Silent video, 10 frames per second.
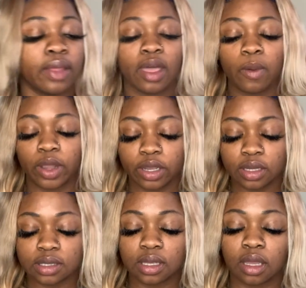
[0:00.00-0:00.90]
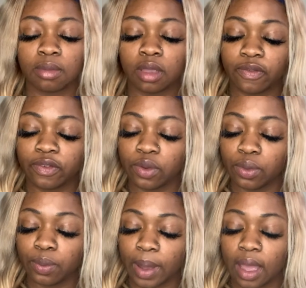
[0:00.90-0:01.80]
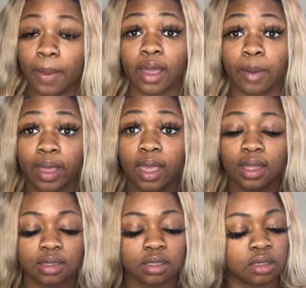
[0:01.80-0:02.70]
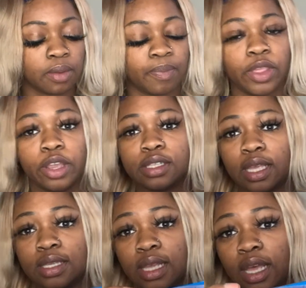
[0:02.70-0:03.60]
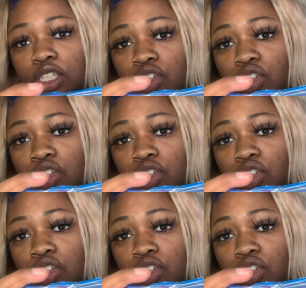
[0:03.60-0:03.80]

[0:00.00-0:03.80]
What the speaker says: that works, if you buy a pack of pads, there's a size